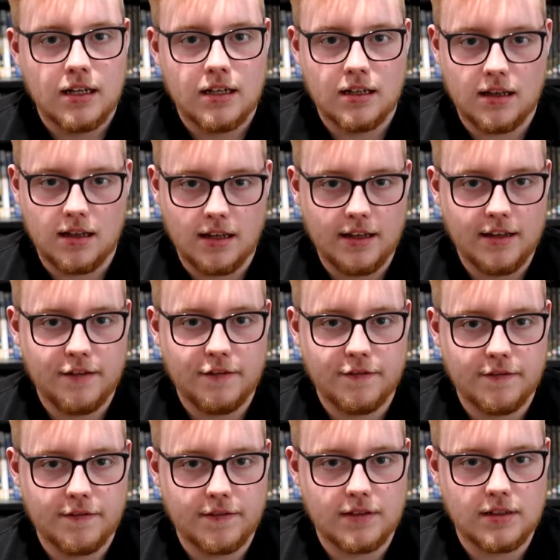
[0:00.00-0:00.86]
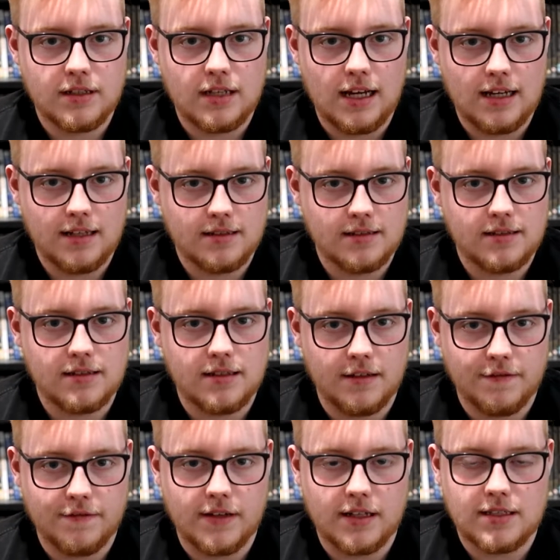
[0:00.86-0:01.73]
Cliff asks
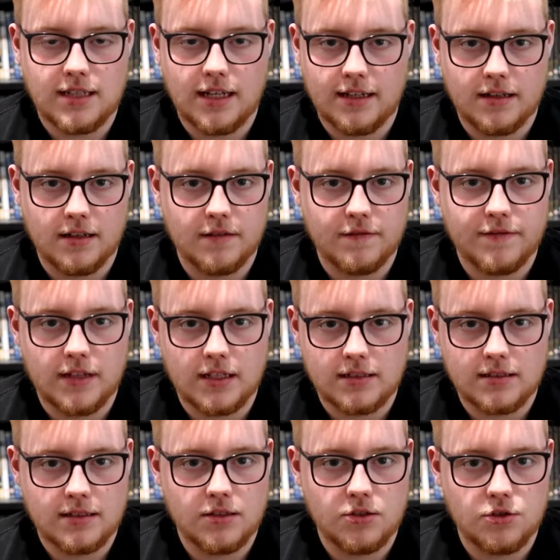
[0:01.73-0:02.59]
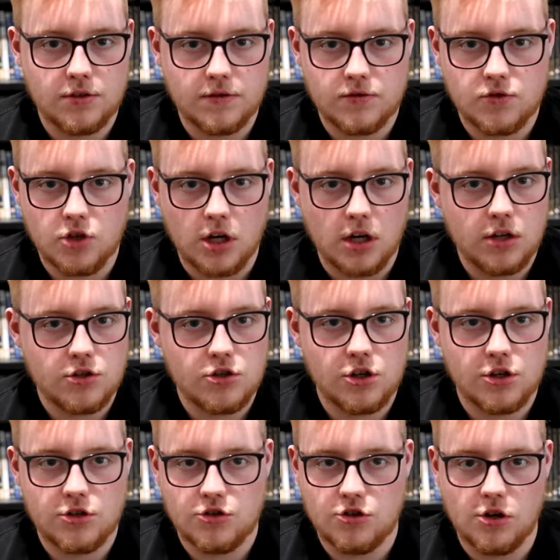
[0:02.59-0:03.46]
if they're taking advantage of
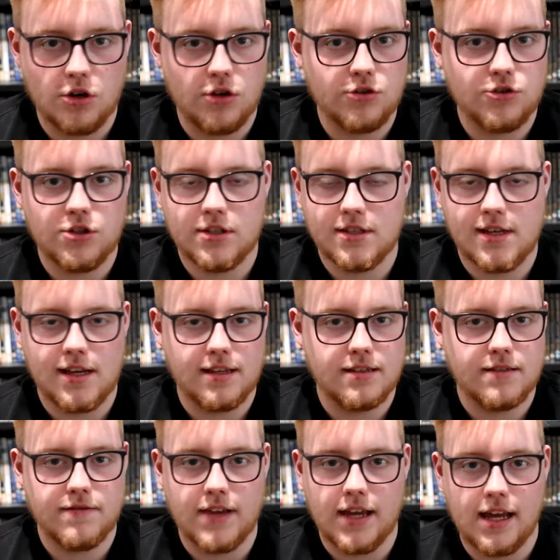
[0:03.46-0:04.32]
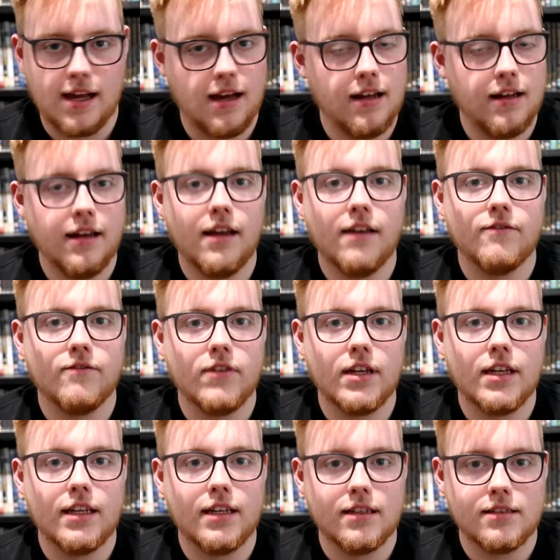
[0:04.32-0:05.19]
George. George says they aren't and that
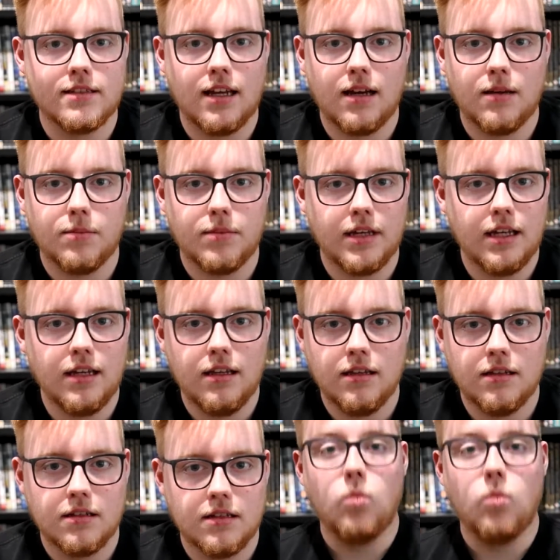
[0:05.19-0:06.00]
he is happy.